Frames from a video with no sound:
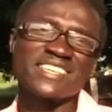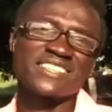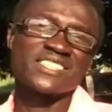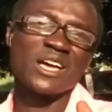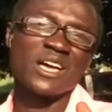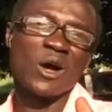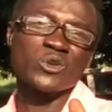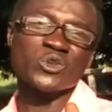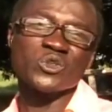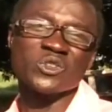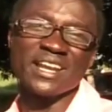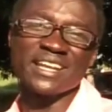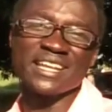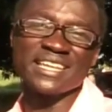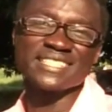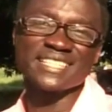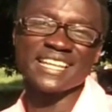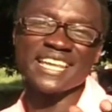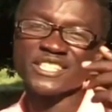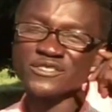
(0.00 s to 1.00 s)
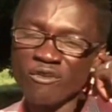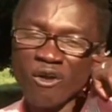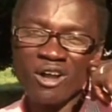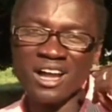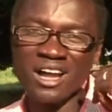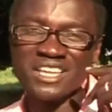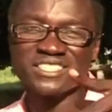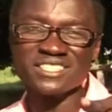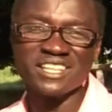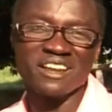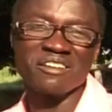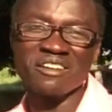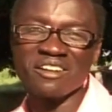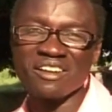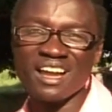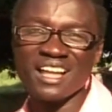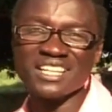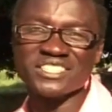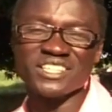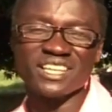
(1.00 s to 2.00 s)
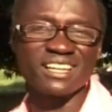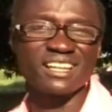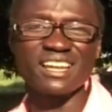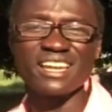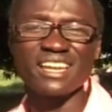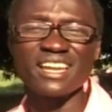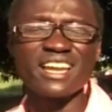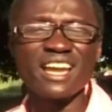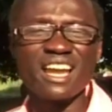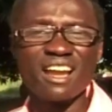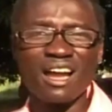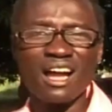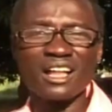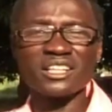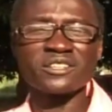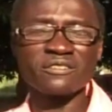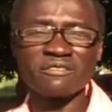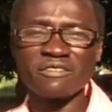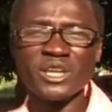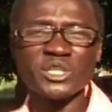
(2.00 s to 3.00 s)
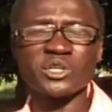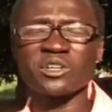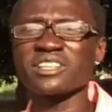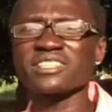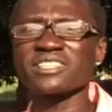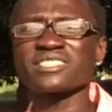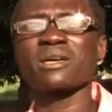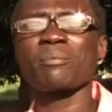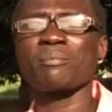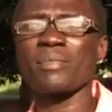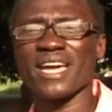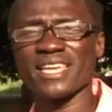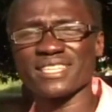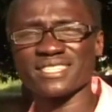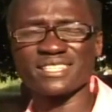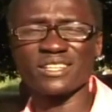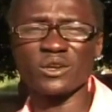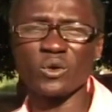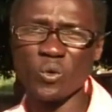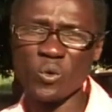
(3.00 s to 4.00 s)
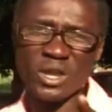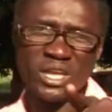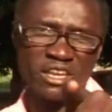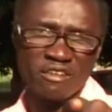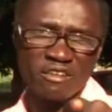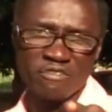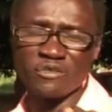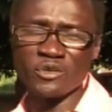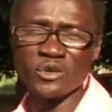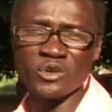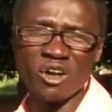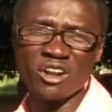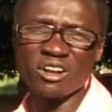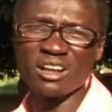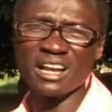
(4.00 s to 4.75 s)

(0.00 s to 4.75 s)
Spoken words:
South Sudanese, let's focus on agriculture. Cultivation is the best. If you don't